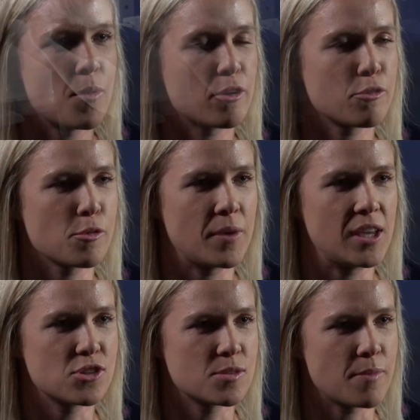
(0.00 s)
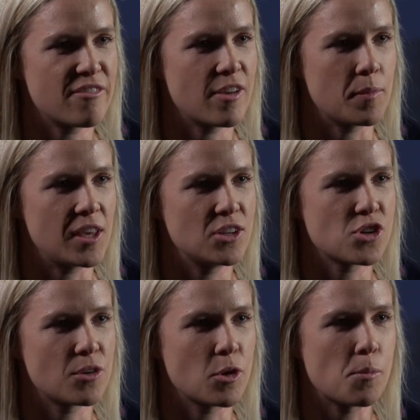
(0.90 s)
model for me, just my family in
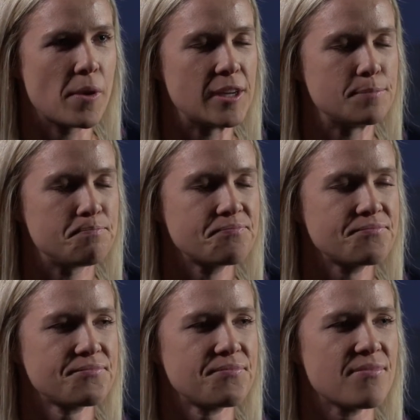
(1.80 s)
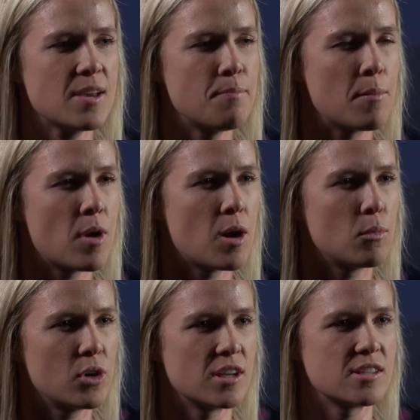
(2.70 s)
general, but my
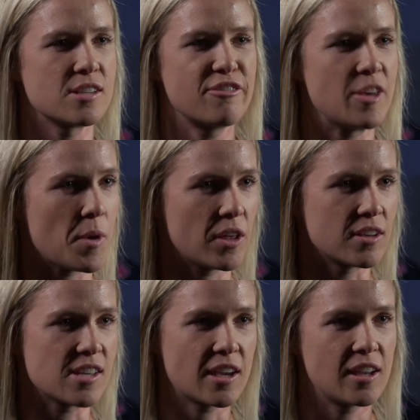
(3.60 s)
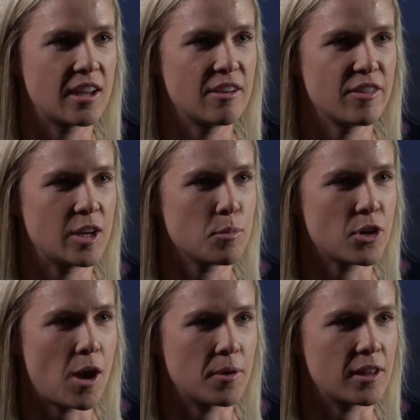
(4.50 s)
mom was a female executive in a
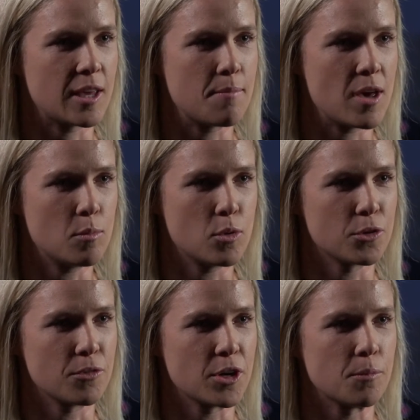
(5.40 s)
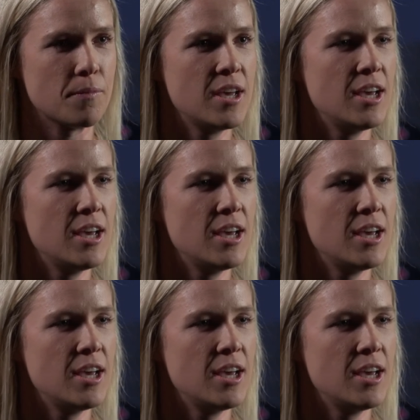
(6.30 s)
predominantly male boardroom,